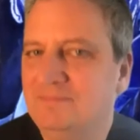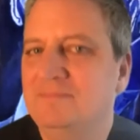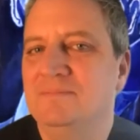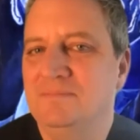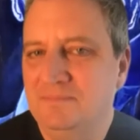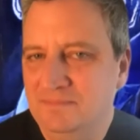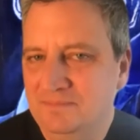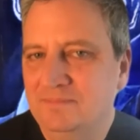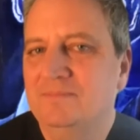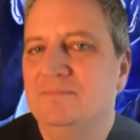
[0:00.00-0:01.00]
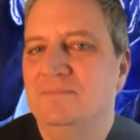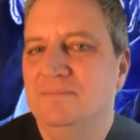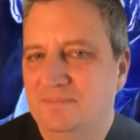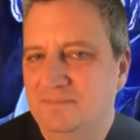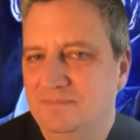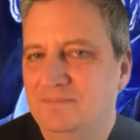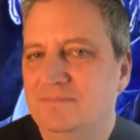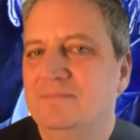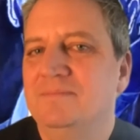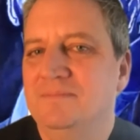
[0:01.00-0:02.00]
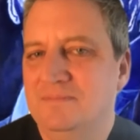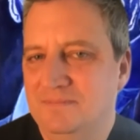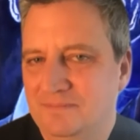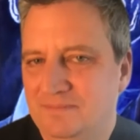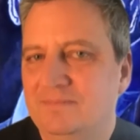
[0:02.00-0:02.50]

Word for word: And the reason is they want to be responsive to the